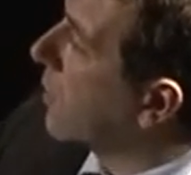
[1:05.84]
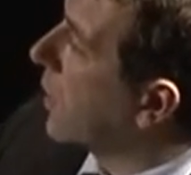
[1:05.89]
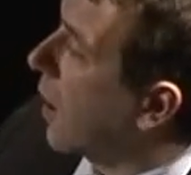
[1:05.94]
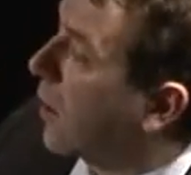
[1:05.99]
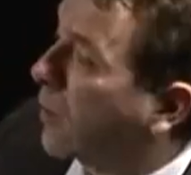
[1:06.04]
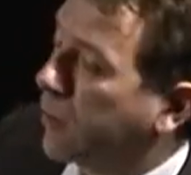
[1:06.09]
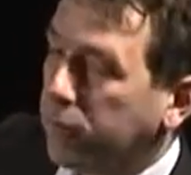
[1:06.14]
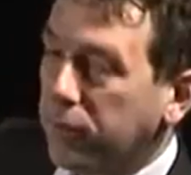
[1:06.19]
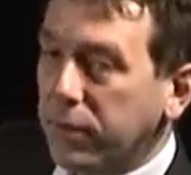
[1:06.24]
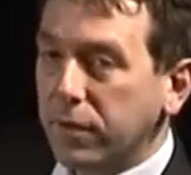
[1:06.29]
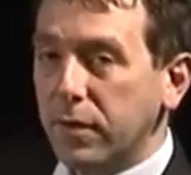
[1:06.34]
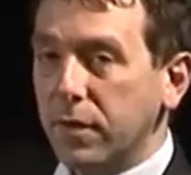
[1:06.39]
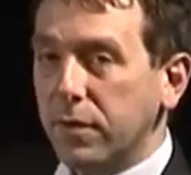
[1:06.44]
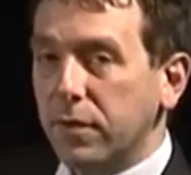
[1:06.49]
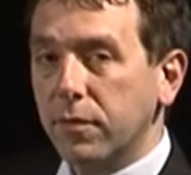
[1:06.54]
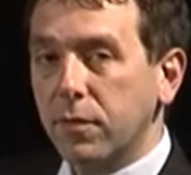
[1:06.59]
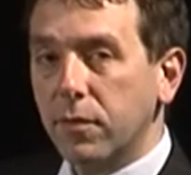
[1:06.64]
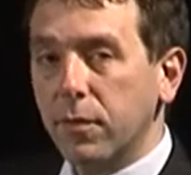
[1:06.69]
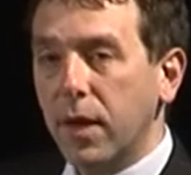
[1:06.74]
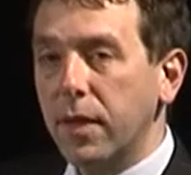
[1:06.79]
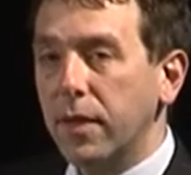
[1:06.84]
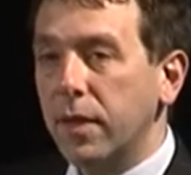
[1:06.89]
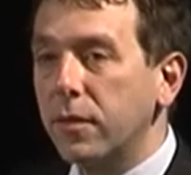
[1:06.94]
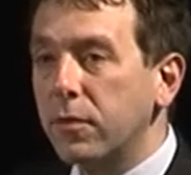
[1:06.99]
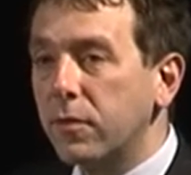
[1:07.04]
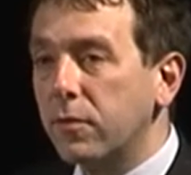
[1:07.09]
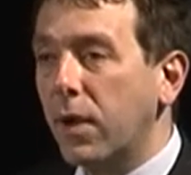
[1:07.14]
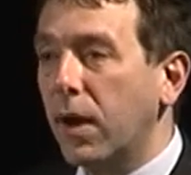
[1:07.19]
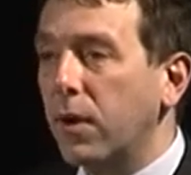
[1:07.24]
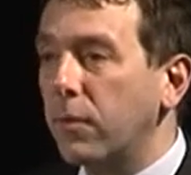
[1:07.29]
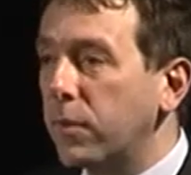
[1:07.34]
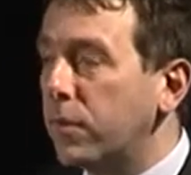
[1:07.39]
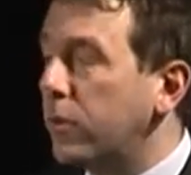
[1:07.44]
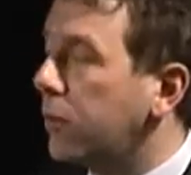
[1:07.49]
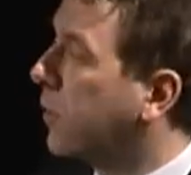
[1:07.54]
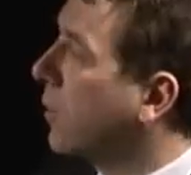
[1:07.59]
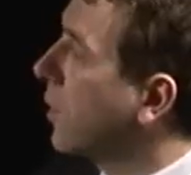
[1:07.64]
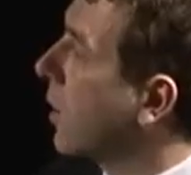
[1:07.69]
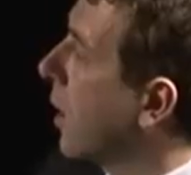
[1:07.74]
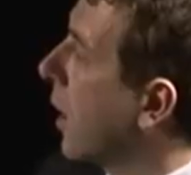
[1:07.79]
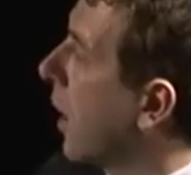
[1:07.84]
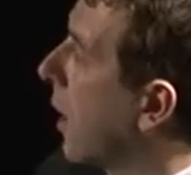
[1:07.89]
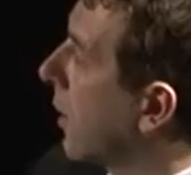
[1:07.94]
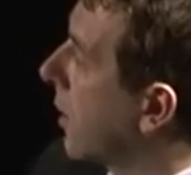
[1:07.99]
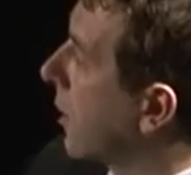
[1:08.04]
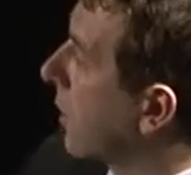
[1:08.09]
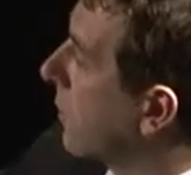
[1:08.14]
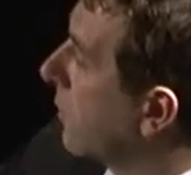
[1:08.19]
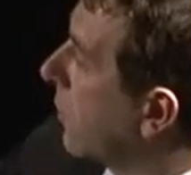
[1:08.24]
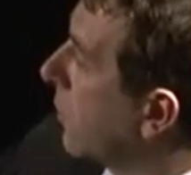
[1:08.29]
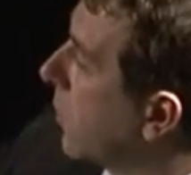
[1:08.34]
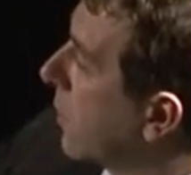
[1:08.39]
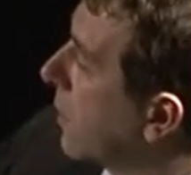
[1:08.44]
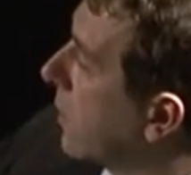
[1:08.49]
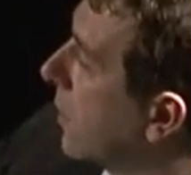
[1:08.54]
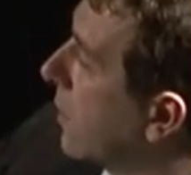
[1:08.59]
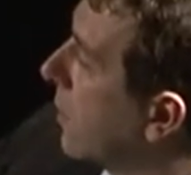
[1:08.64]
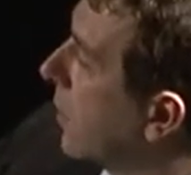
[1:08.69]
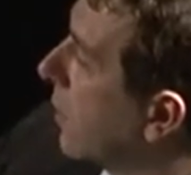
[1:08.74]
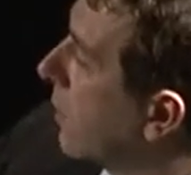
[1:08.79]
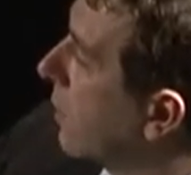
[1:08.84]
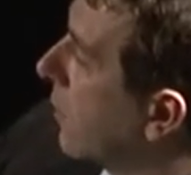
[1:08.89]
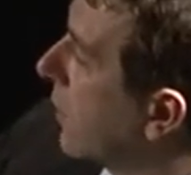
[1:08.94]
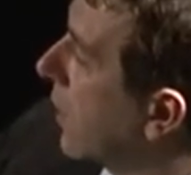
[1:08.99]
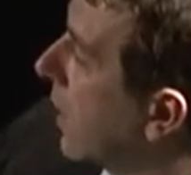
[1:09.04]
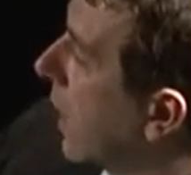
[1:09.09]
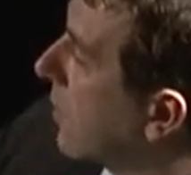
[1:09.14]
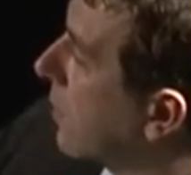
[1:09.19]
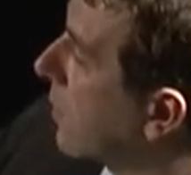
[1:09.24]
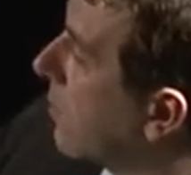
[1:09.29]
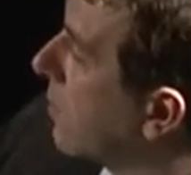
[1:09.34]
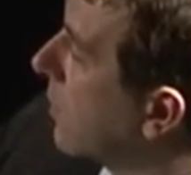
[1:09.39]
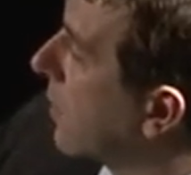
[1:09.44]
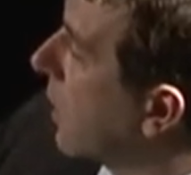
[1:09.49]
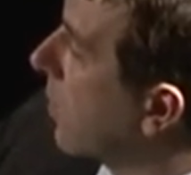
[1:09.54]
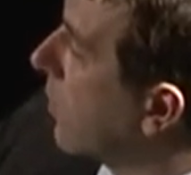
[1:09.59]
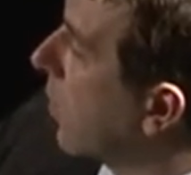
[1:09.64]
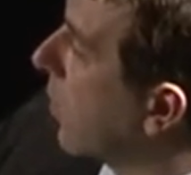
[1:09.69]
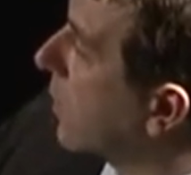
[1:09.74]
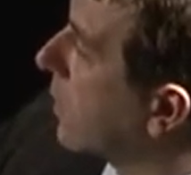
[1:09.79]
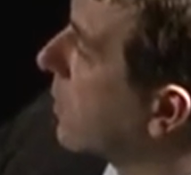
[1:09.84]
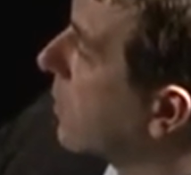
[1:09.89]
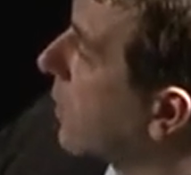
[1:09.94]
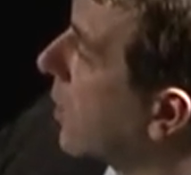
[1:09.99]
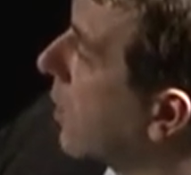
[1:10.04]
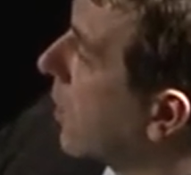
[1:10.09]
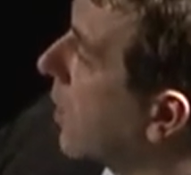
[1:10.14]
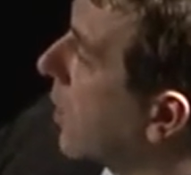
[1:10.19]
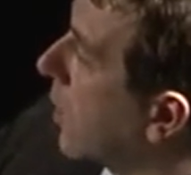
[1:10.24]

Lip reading: characteristics of the way they interact with the nuclei of the material of the atoms in our bodies